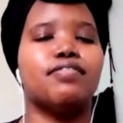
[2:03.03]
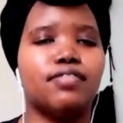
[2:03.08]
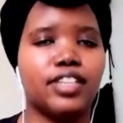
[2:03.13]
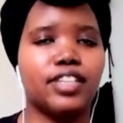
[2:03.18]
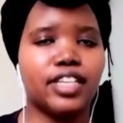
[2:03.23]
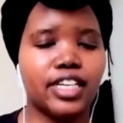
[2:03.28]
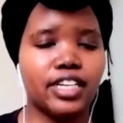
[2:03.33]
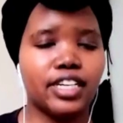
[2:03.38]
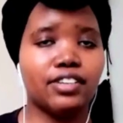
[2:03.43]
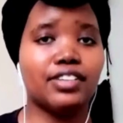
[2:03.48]

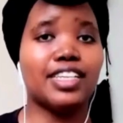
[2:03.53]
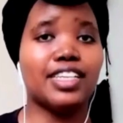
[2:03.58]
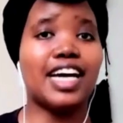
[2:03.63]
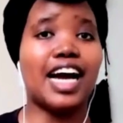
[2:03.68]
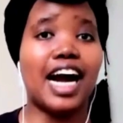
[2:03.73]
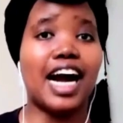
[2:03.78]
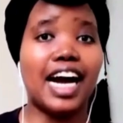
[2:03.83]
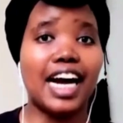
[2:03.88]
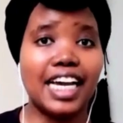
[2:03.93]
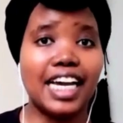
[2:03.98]
very
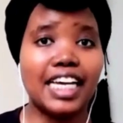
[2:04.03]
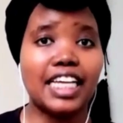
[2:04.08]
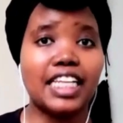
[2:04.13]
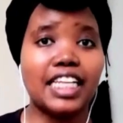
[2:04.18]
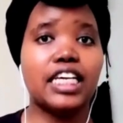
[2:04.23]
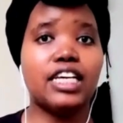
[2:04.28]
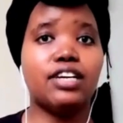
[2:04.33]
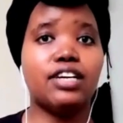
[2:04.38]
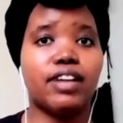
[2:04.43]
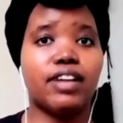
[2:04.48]

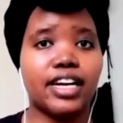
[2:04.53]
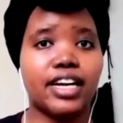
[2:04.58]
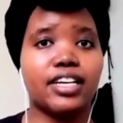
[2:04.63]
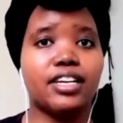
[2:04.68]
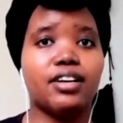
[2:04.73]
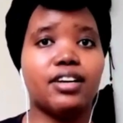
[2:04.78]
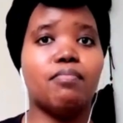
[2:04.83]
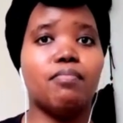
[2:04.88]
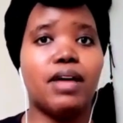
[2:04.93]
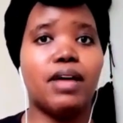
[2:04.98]
highly
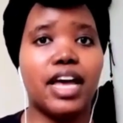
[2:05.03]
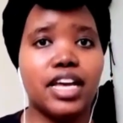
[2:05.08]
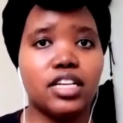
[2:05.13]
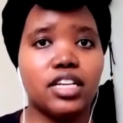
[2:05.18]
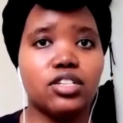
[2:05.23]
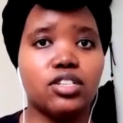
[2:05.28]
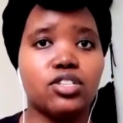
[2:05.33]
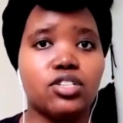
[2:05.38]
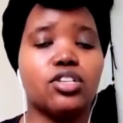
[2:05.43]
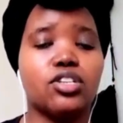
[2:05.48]

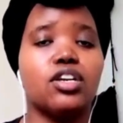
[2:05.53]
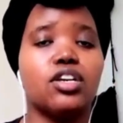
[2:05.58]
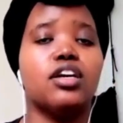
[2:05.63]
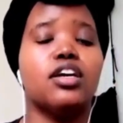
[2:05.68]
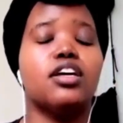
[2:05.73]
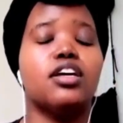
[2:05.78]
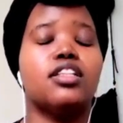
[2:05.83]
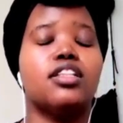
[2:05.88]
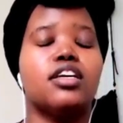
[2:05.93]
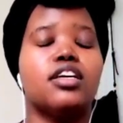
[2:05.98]
recommend
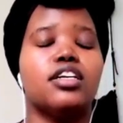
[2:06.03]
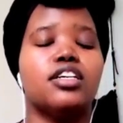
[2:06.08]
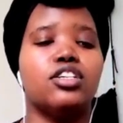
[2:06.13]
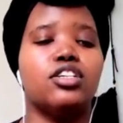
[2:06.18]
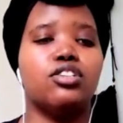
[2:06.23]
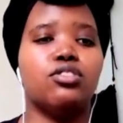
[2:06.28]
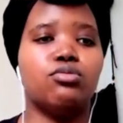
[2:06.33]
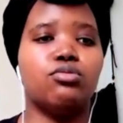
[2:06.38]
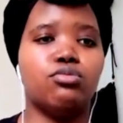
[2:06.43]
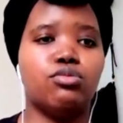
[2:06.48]
that
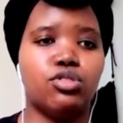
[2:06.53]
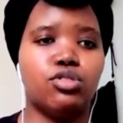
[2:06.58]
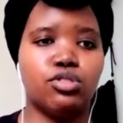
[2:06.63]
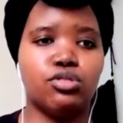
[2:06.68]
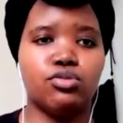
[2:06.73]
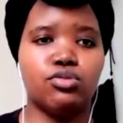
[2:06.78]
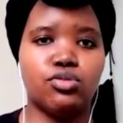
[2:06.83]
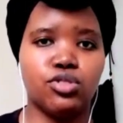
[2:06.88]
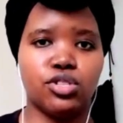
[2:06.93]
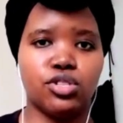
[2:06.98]
you
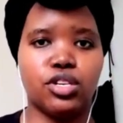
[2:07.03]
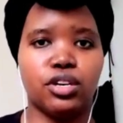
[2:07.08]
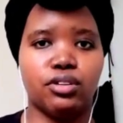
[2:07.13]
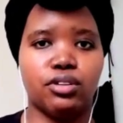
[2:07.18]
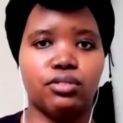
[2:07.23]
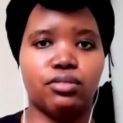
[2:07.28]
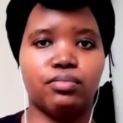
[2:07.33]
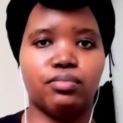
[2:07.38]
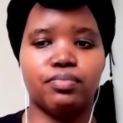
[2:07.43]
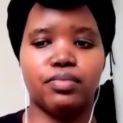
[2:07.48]
do
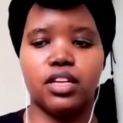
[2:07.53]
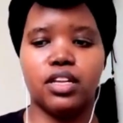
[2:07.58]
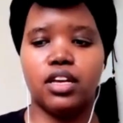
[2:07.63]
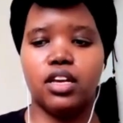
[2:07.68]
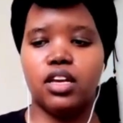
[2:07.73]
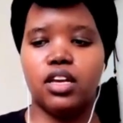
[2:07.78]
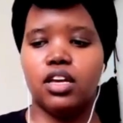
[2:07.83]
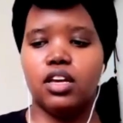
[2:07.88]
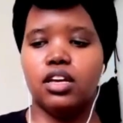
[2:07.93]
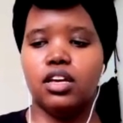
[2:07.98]
so.
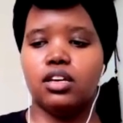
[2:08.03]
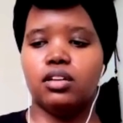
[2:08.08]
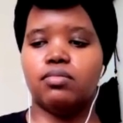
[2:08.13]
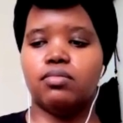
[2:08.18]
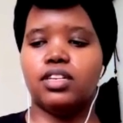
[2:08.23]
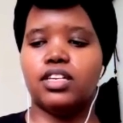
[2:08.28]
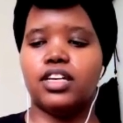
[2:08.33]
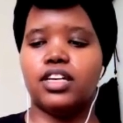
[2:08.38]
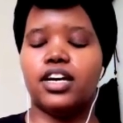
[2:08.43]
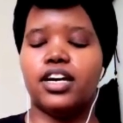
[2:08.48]

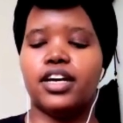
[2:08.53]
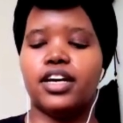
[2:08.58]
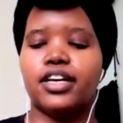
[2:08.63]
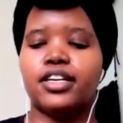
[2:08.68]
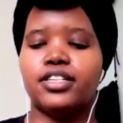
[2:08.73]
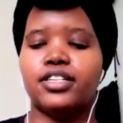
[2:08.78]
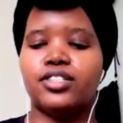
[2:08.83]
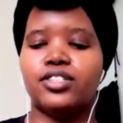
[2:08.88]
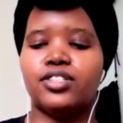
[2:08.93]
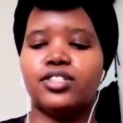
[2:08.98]

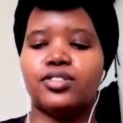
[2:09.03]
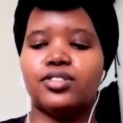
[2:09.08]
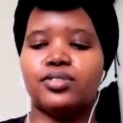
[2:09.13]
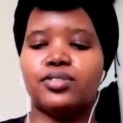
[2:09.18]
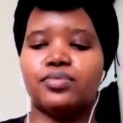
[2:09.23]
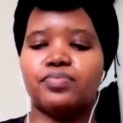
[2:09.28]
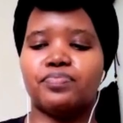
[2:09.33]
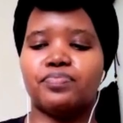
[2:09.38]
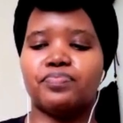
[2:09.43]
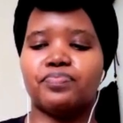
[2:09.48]

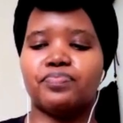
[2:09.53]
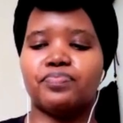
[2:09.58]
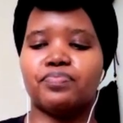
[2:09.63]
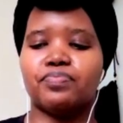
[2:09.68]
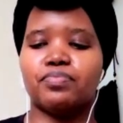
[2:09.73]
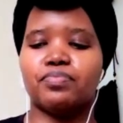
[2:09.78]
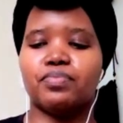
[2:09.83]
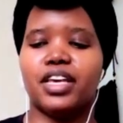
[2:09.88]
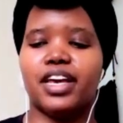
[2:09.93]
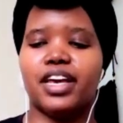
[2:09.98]
Because
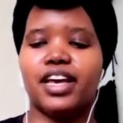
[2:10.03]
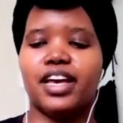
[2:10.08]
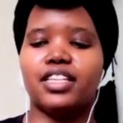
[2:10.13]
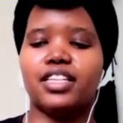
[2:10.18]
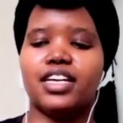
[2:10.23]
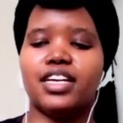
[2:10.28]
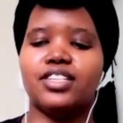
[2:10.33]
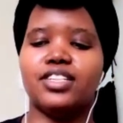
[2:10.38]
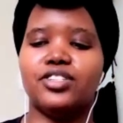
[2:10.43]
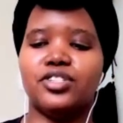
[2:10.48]

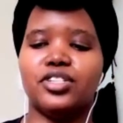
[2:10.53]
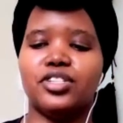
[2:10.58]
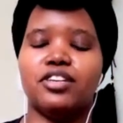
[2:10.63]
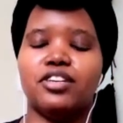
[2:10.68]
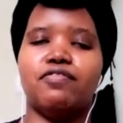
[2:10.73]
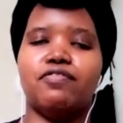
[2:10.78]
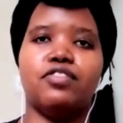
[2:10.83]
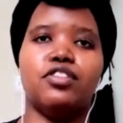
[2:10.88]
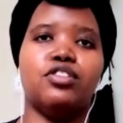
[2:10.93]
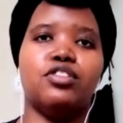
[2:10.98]
unless
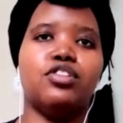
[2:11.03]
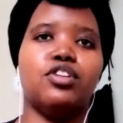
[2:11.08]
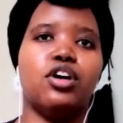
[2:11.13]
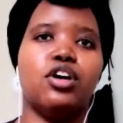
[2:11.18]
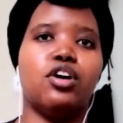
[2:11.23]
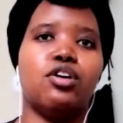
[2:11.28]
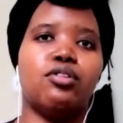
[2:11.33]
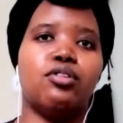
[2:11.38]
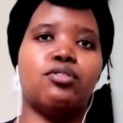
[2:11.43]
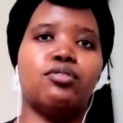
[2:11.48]
if you
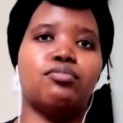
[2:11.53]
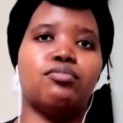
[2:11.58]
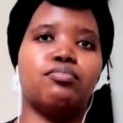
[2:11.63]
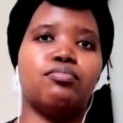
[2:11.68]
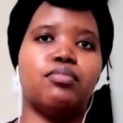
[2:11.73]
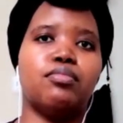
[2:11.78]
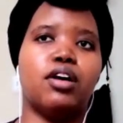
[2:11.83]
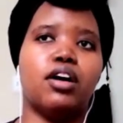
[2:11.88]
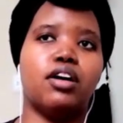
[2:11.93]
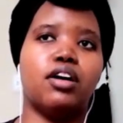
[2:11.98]
know
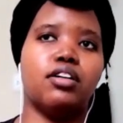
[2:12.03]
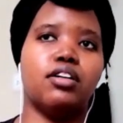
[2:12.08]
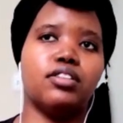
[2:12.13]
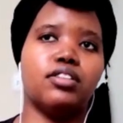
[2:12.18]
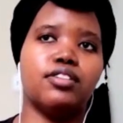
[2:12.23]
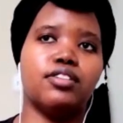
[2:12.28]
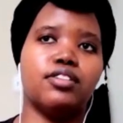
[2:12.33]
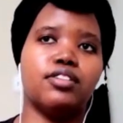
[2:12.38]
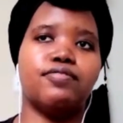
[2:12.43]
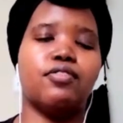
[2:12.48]

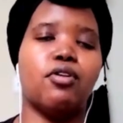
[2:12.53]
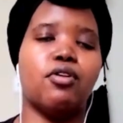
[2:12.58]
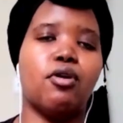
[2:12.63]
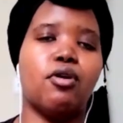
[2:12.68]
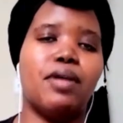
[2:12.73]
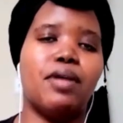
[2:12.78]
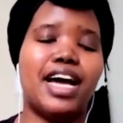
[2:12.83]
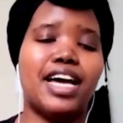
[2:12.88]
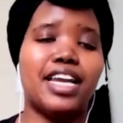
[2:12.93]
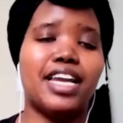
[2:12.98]
the
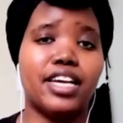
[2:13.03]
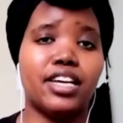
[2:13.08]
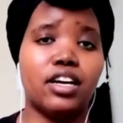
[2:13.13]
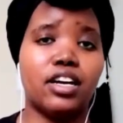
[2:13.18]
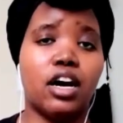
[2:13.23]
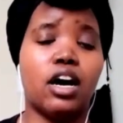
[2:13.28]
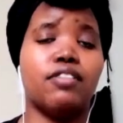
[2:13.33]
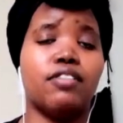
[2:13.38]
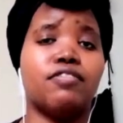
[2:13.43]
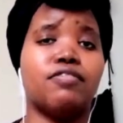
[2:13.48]

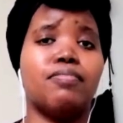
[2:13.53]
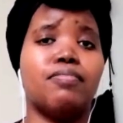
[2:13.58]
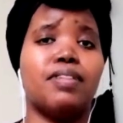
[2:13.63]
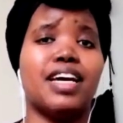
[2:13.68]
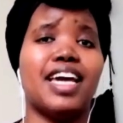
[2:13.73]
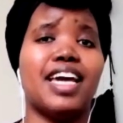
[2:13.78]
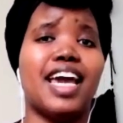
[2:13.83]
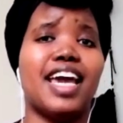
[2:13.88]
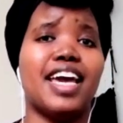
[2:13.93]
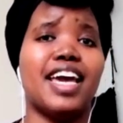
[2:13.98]
formatting off
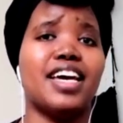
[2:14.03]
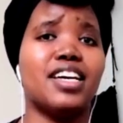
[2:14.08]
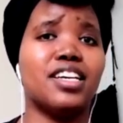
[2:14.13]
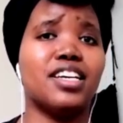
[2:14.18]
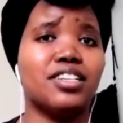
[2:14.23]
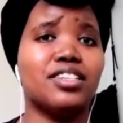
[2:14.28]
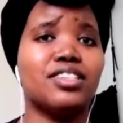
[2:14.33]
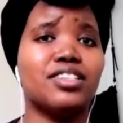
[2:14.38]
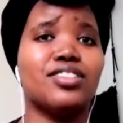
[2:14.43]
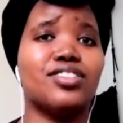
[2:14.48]
by
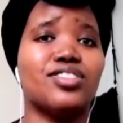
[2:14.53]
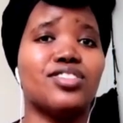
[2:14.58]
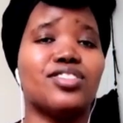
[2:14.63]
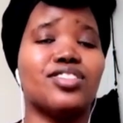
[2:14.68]
hand,